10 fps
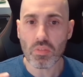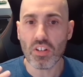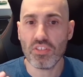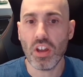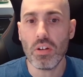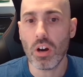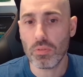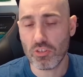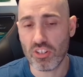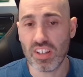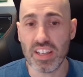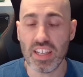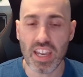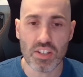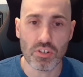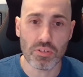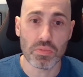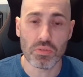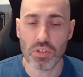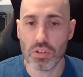So I'll just link a
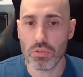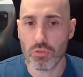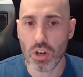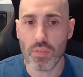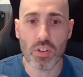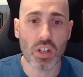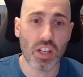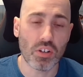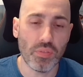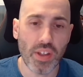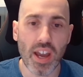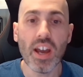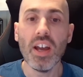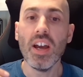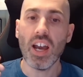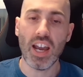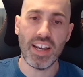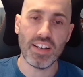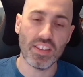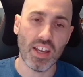document to a Google Drive. You can click on that
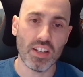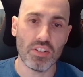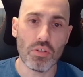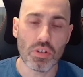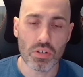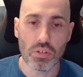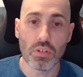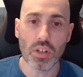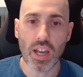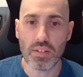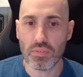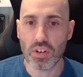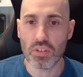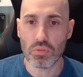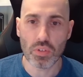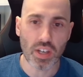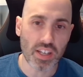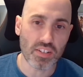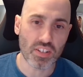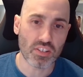and then you can look and find all the
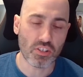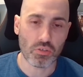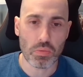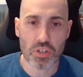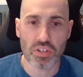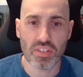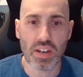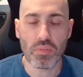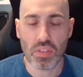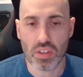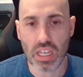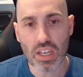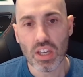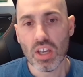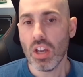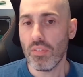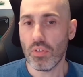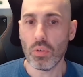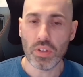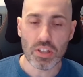links and descriptions and everything
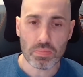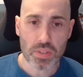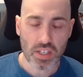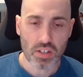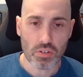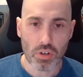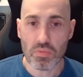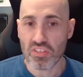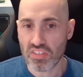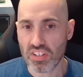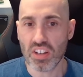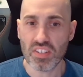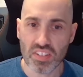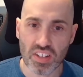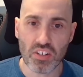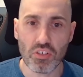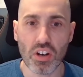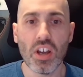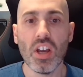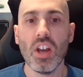for these particular groups and sites,
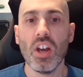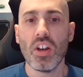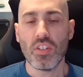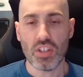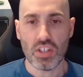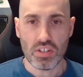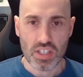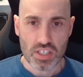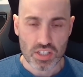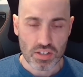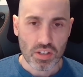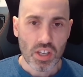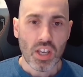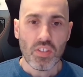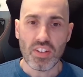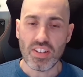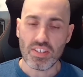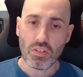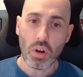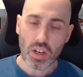etc. that you need to. This is
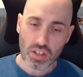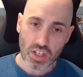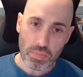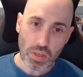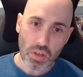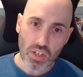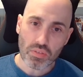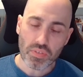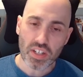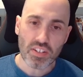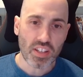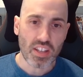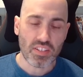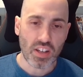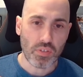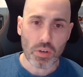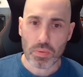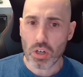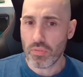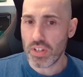going to be quite a long video, so get yourself a cup of
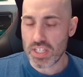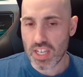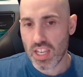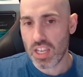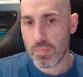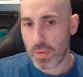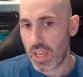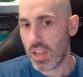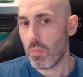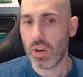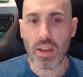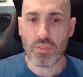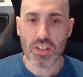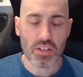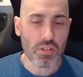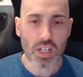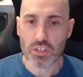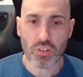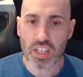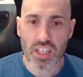coffee, tea, beer, whatever you are
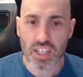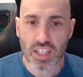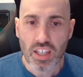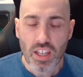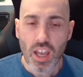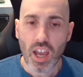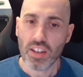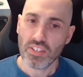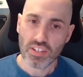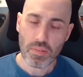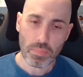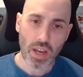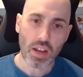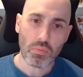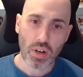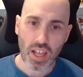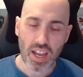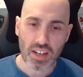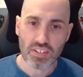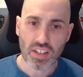drinking, and sit back,
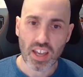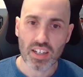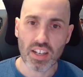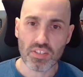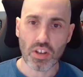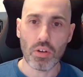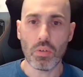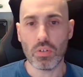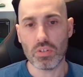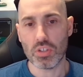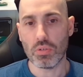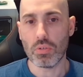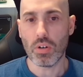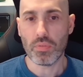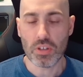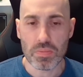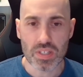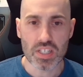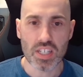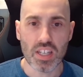relax, and let's go on a tour of the
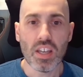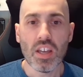community.